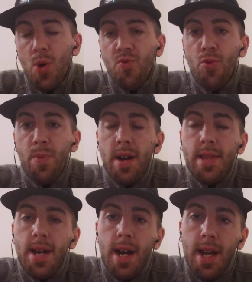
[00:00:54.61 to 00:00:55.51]

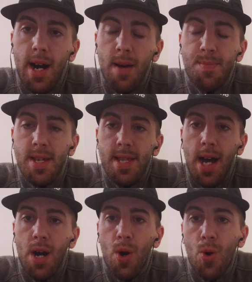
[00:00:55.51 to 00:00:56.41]
Groupon dot com does
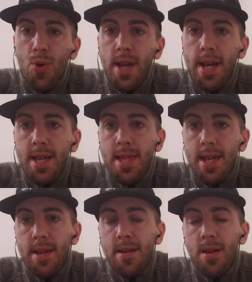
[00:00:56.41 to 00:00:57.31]
not own
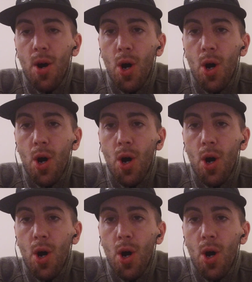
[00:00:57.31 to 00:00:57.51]
anything.